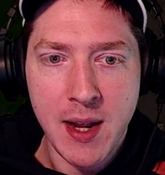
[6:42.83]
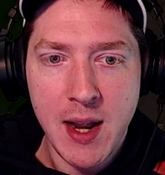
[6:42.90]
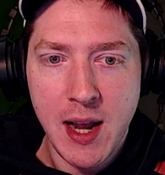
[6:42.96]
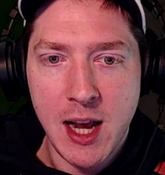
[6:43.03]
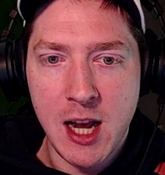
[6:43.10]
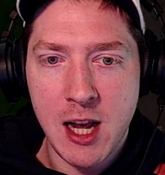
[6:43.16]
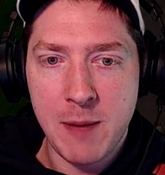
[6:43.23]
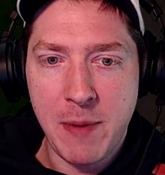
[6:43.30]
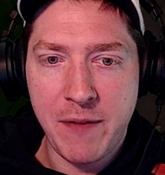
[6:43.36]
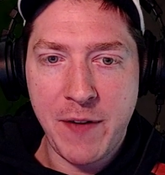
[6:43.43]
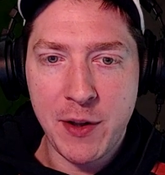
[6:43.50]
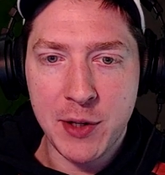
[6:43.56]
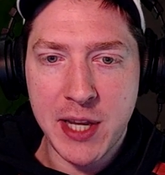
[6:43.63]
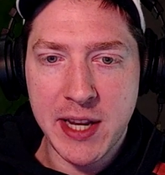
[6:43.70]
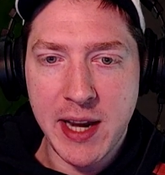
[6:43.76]
My
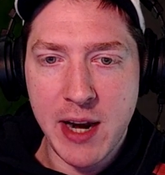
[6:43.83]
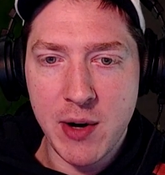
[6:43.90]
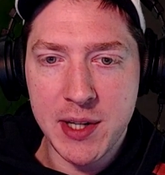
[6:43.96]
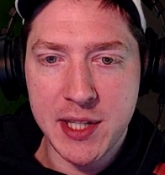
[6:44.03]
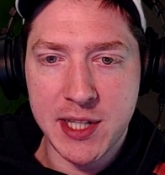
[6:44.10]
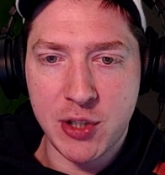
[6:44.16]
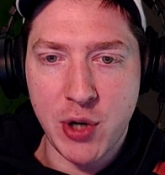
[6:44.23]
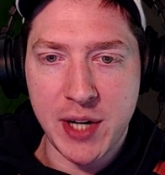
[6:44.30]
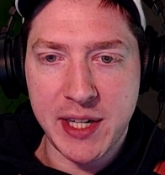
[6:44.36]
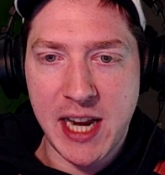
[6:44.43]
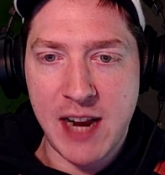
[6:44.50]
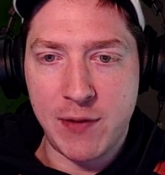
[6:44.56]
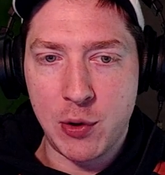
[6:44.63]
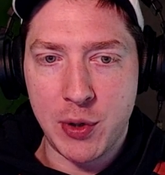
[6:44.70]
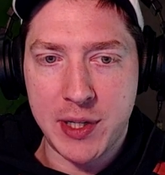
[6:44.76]
father, King Aerys, has tried to
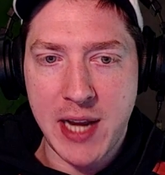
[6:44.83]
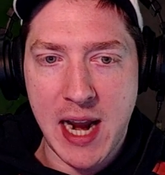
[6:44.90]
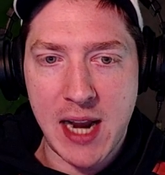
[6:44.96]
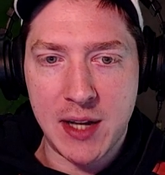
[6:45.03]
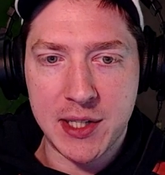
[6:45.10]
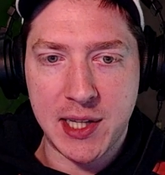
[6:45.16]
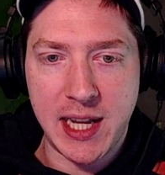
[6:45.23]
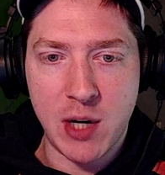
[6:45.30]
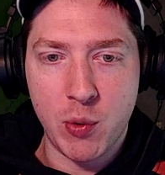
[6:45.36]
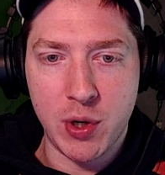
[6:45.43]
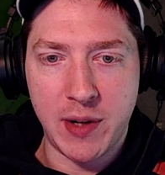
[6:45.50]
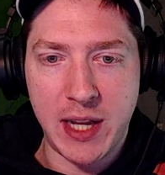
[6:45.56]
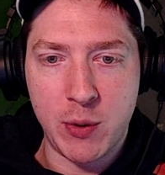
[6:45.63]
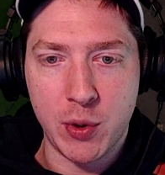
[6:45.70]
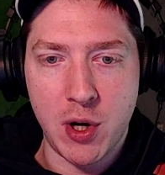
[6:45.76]
have Lord Gyal's
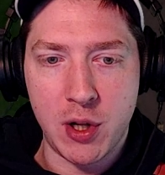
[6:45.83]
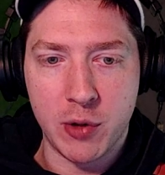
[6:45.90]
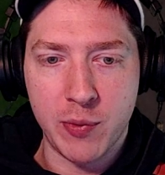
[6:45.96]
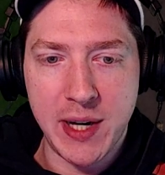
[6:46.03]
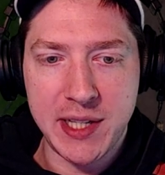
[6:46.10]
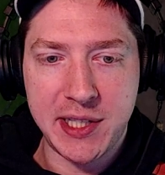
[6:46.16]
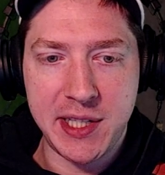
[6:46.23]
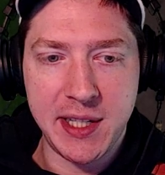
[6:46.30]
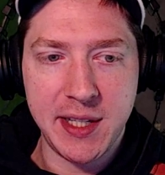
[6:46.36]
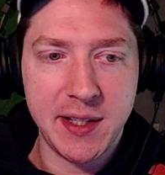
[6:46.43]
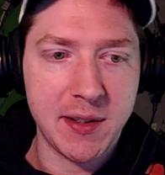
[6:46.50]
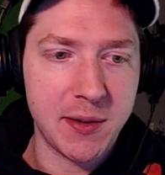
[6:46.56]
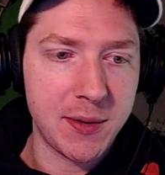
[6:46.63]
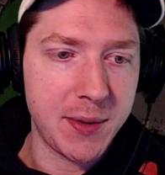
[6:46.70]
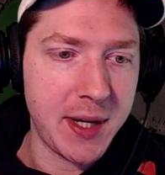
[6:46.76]
Langward Hall arrested.
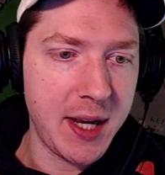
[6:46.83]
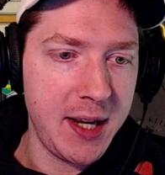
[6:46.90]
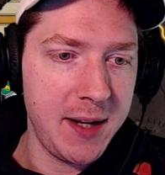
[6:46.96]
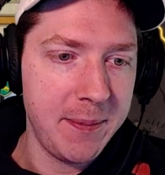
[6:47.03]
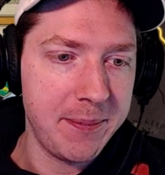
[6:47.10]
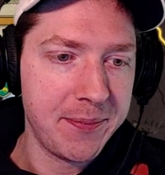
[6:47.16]
Okay.